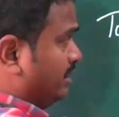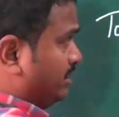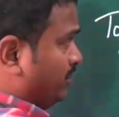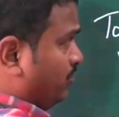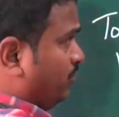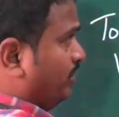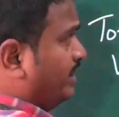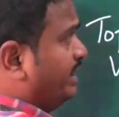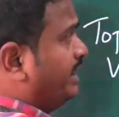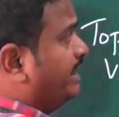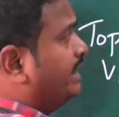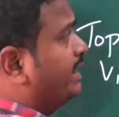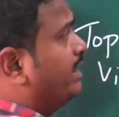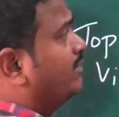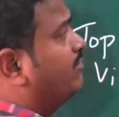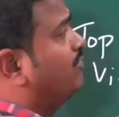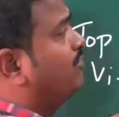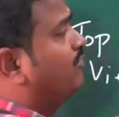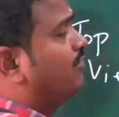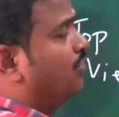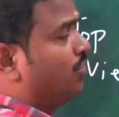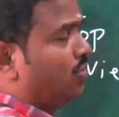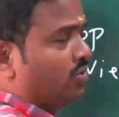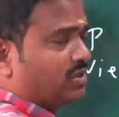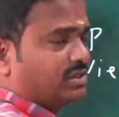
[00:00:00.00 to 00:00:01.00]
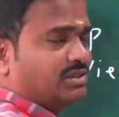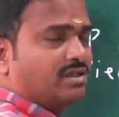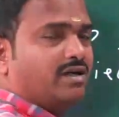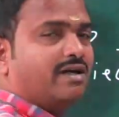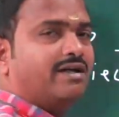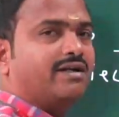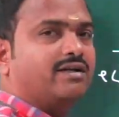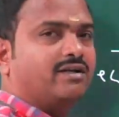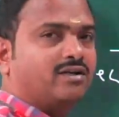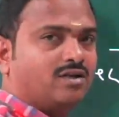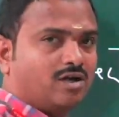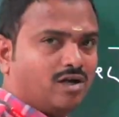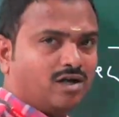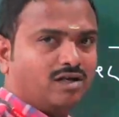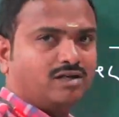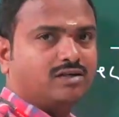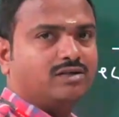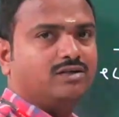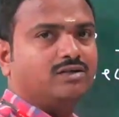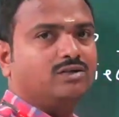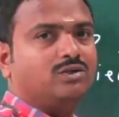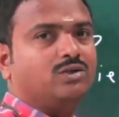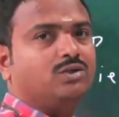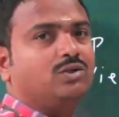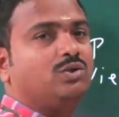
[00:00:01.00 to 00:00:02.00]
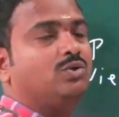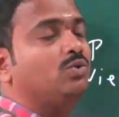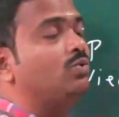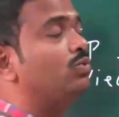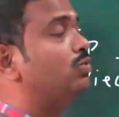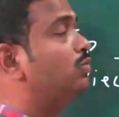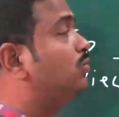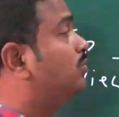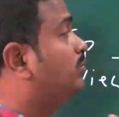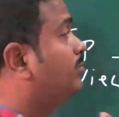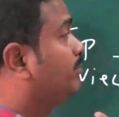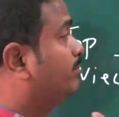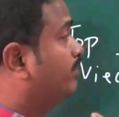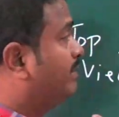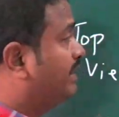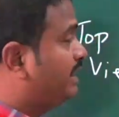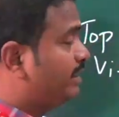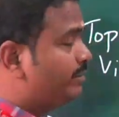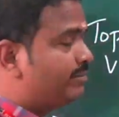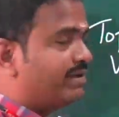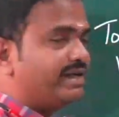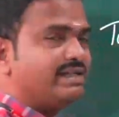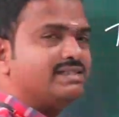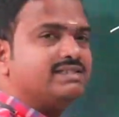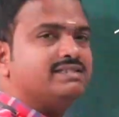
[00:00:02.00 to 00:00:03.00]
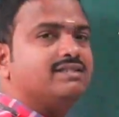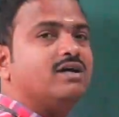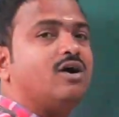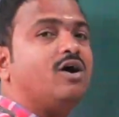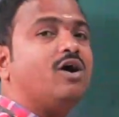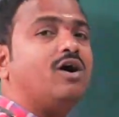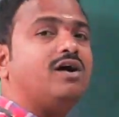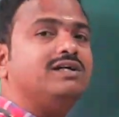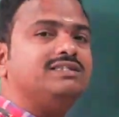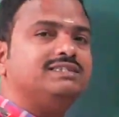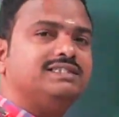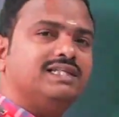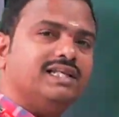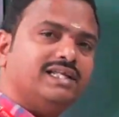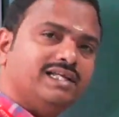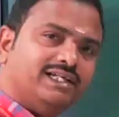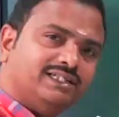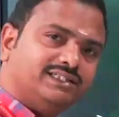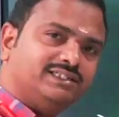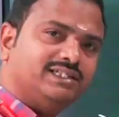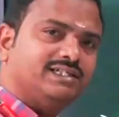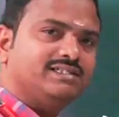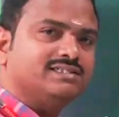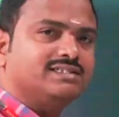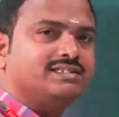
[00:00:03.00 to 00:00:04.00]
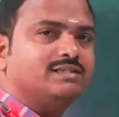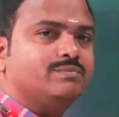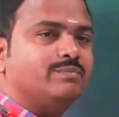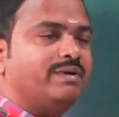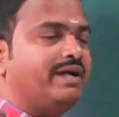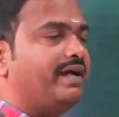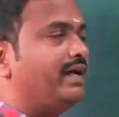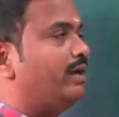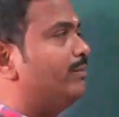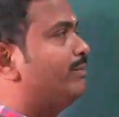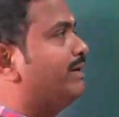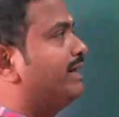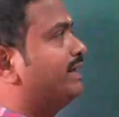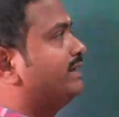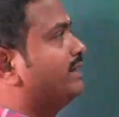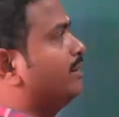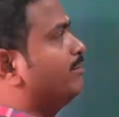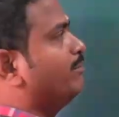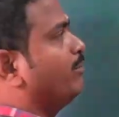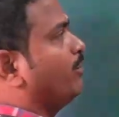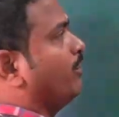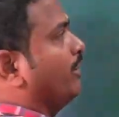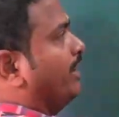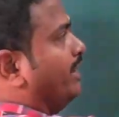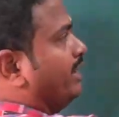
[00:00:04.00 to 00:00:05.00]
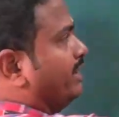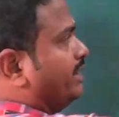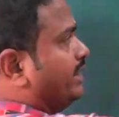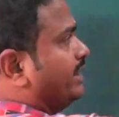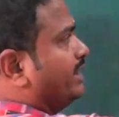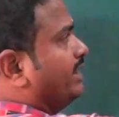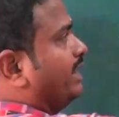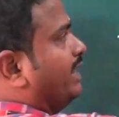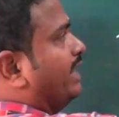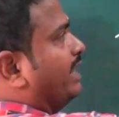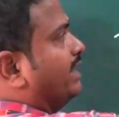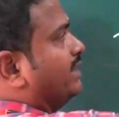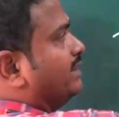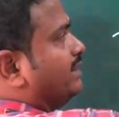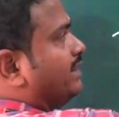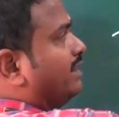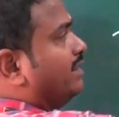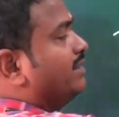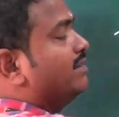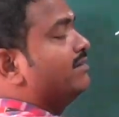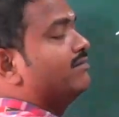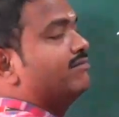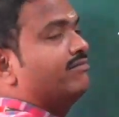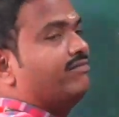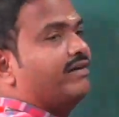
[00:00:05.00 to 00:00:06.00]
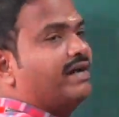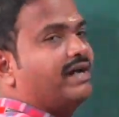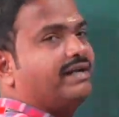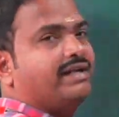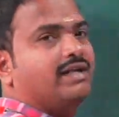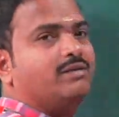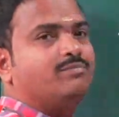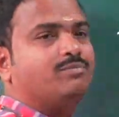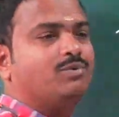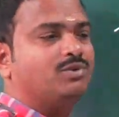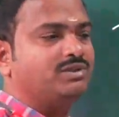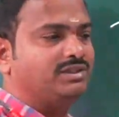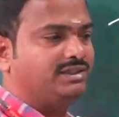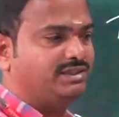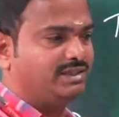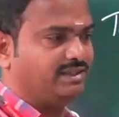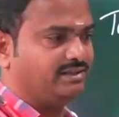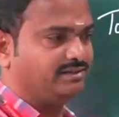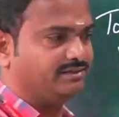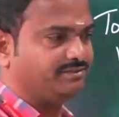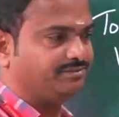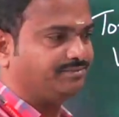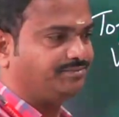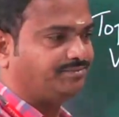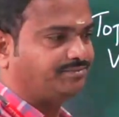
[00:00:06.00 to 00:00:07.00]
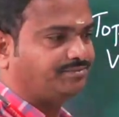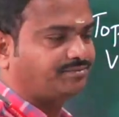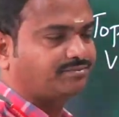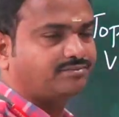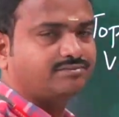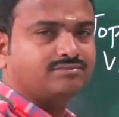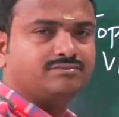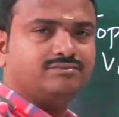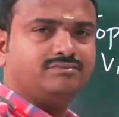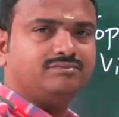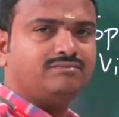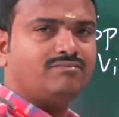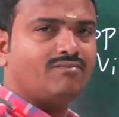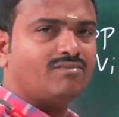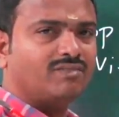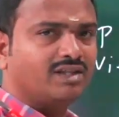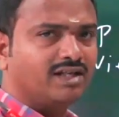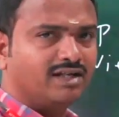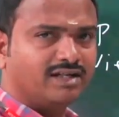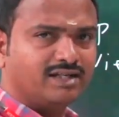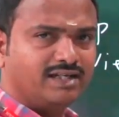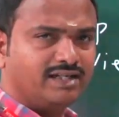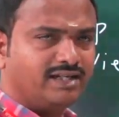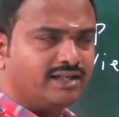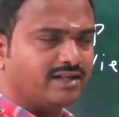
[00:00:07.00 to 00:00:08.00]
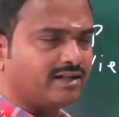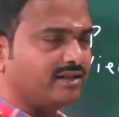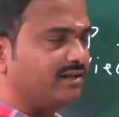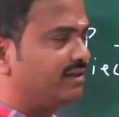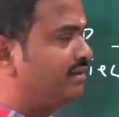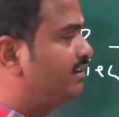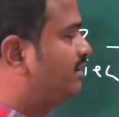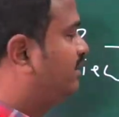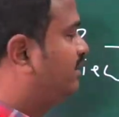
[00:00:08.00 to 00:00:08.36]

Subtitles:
we need a force or torque to minimize the oscillations made by the pointer at the final position. Clear?